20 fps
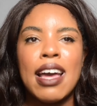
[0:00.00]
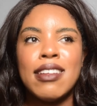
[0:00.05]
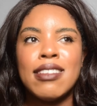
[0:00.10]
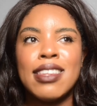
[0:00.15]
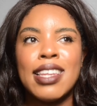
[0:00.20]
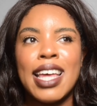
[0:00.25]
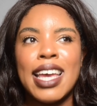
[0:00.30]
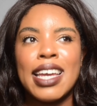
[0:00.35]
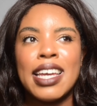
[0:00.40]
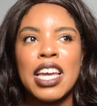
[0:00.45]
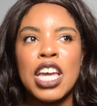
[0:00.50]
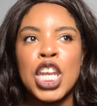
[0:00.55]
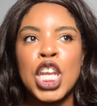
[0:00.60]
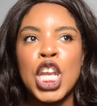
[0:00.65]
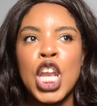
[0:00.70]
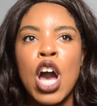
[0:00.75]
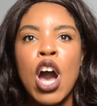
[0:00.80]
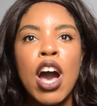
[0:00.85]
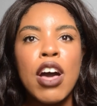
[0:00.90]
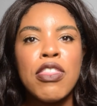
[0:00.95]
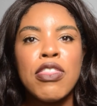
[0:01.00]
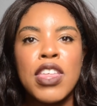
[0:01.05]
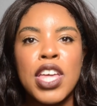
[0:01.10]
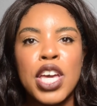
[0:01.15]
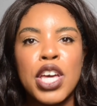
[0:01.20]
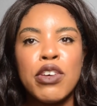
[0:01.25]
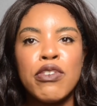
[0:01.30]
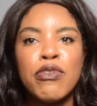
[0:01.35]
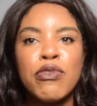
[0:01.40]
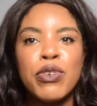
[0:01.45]
like not
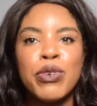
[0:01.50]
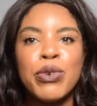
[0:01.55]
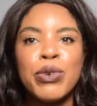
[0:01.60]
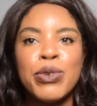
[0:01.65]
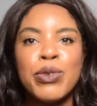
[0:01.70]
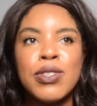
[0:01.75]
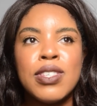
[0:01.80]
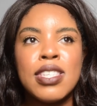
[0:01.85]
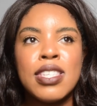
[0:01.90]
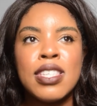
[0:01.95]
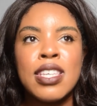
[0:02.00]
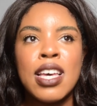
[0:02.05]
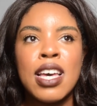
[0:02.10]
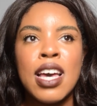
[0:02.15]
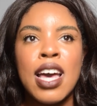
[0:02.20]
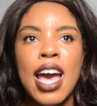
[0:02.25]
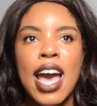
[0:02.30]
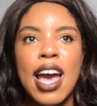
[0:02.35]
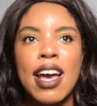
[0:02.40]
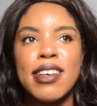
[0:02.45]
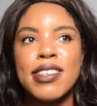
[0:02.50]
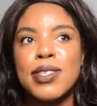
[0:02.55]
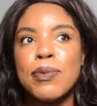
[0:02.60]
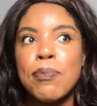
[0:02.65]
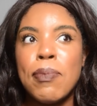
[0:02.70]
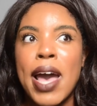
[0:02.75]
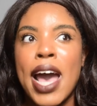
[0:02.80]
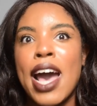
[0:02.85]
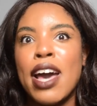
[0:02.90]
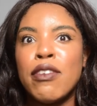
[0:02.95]
think of foods as
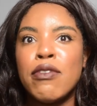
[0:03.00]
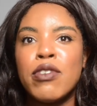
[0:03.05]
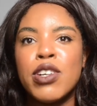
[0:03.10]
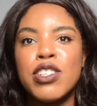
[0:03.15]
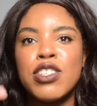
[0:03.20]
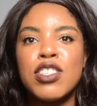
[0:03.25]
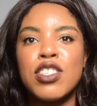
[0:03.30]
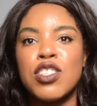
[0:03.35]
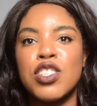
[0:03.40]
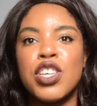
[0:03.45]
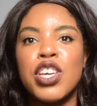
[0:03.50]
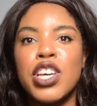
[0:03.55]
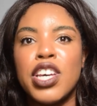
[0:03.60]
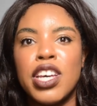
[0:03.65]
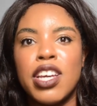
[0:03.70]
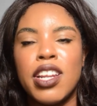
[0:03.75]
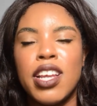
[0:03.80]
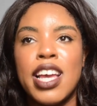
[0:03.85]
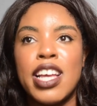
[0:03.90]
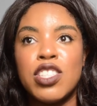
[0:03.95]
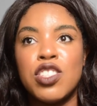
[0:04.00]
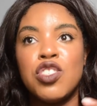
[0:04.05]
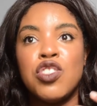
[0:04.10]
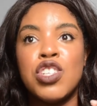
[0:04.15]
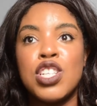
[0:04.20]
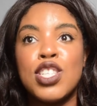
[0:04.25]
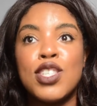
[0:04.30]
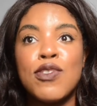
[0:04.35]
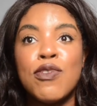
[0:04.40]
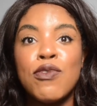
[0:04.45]
bad versus good. It's
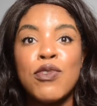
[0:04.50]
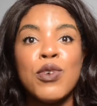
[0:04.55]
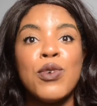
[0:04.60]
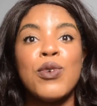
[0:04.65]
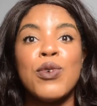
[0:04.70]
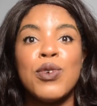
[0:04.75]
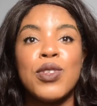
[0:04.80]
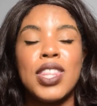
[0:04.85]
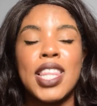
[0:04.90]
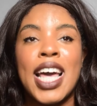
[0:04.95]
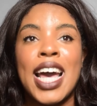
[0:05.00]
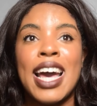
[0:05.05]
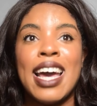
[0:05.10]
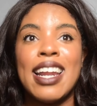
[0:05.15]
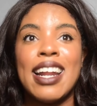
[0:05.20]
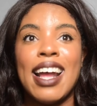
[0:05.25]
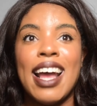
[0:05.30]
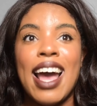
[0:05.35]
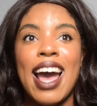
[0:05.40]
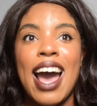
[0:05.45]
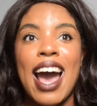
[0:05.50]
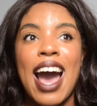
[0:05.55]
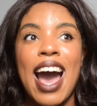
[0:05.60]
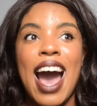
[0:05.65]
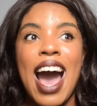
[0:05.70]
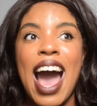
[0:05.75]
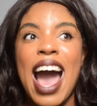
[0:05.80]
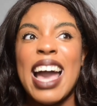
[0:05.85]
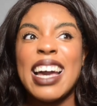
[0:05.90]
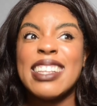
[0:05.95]
just food that
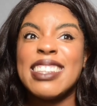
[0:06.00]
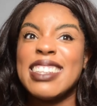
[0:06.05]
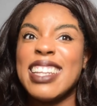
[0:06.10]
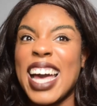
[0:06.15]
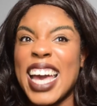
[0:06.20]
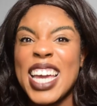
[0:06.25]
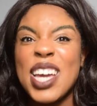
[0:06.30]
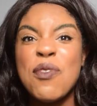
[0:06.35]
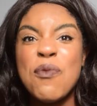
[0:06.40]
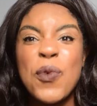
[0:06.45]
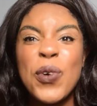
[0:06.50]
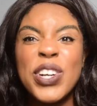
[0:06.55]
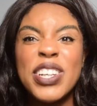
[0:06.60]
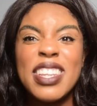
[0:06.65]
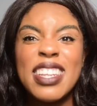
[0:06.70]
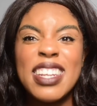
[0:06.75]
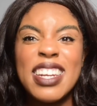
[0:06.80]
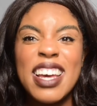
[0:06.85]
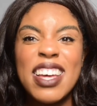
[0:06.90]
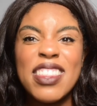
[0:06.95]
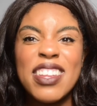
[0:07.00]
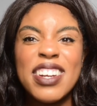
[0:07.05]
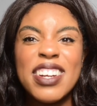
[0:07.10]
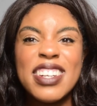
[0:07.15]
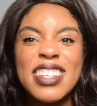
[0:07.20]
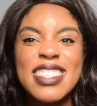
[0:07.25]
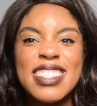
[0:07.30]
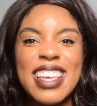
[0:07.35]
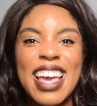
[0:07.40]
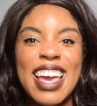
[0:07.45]
I like more than
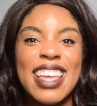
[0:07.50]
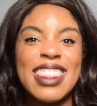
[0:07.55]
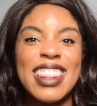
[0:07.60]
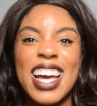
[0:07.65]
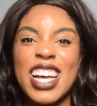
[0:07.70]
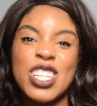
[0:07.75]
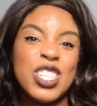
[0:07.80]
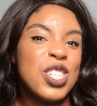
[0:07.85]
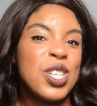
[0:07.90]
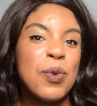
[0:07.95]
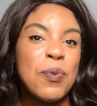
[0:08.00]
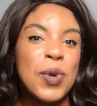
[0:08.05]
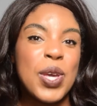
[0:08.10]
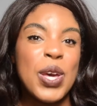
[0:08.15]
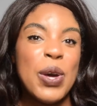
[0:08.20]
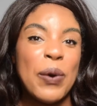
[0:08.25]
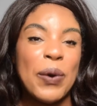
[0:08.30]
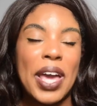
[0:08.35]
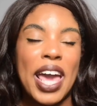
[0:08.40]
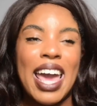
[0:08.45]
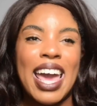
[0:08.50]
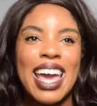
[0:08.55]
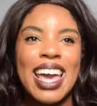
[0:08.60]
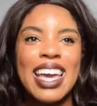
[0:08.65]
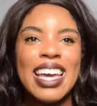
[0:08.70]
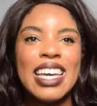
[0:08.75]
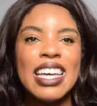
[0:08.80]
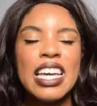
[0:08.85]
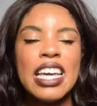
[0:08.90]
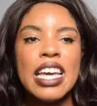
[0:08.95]
others, and that should be
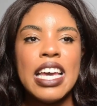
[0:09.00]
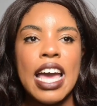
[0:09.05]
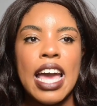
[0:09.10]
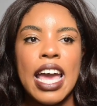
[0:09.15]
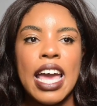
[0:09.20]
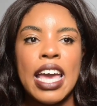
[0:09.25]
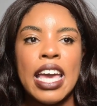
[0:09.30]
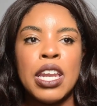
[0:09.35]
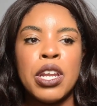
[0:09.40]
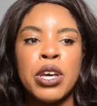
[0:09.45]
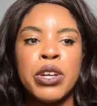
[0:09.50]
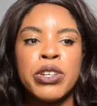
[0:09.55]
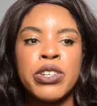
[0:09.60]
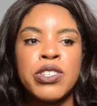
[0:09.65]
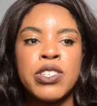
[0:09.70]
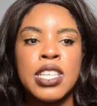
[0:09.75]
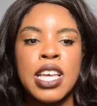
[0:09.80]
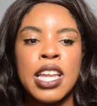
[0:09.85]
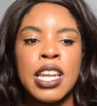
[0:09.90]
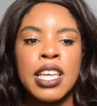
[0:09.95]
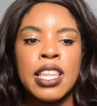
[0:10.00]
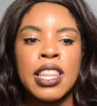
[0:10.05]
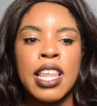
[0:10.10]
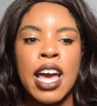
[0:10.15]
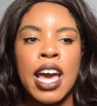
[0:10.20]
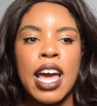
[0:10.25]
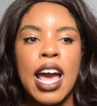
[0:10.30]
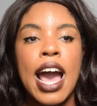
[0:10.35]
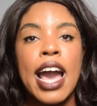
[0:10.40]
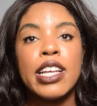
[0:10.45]
okay. And understanding
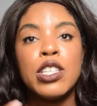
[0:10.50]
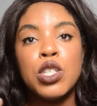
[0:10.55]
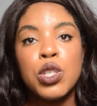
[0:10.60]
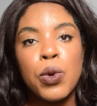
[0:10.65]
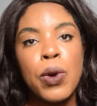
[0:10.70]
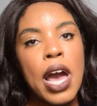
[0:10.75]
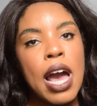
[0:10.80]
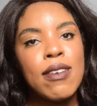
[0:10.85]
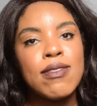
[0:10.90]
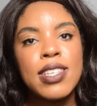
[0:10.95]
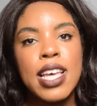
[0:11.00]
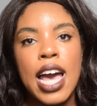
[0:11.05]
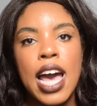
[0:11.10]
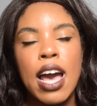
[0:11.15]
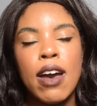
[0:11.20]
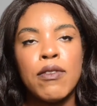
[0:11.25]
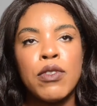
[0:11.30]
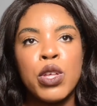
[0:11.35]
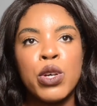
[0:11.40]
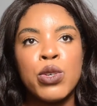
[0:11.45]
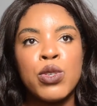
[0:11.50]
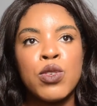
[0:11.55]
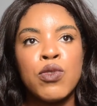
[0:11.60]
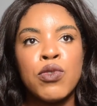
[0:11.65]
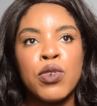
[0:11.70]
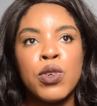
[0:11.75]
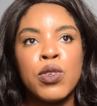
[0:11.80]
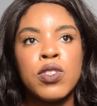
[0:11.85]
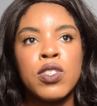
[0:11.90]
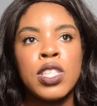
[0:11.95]
that I do have to have those
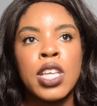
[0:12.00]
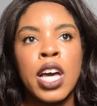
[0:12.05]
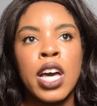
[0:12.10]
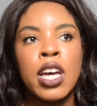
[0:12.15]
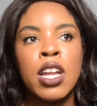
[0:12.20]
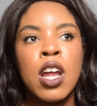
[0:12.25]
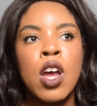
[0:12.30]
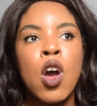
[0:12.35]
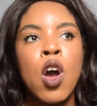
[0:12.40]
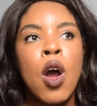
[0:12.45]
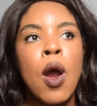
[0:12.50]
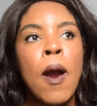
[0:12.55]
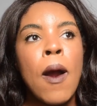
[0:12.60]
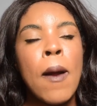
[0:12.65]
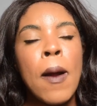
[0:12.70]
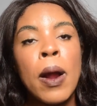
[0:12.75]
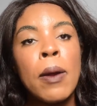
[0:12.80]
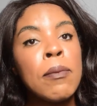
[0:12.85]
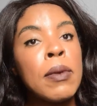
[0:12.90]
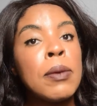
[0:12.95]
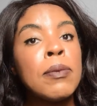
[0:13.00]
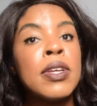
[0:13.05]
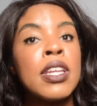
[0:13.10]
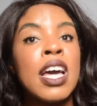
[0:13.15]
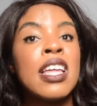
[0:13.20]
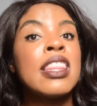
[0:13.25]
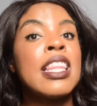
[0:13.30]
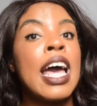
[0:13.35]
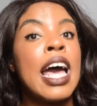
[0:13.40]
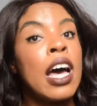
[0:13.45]
foods that are maybe
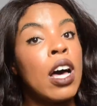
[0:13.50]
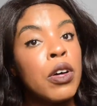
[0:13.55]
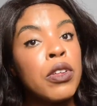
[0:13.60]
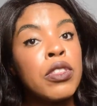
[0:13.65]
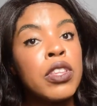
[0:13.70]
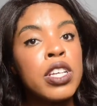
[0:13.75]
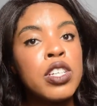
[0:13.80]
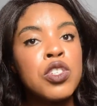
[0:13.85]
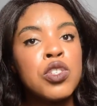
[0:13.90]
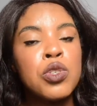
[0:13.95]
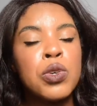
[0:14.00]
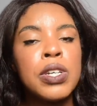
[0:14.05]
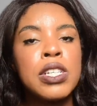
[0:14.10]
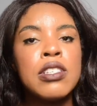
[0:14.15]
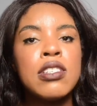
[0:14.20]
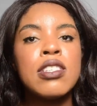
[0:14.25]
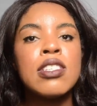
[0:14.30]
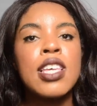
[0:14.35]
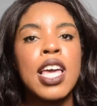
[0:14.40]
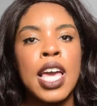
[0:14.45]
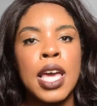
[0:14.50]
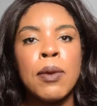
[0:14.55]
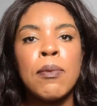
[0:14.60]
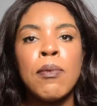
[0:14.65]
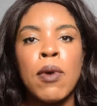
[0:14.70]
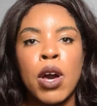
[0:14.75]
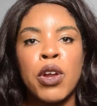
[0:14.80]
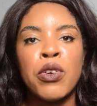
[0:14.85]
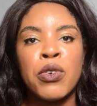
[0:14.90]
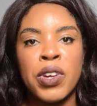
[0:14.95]
not the healthiest choices in
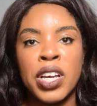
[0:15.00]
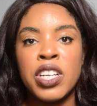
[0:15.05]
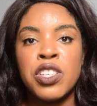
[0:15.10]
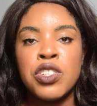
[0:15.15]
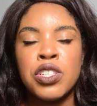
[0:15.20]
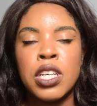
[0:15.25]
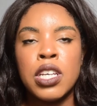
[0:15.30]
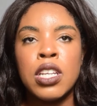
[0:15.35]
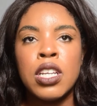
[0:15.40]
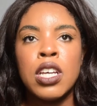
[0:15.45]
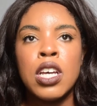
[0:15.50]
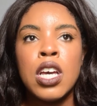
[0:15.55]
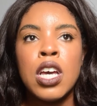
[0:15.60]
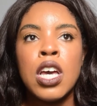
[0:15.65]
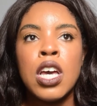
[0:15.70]
moderation,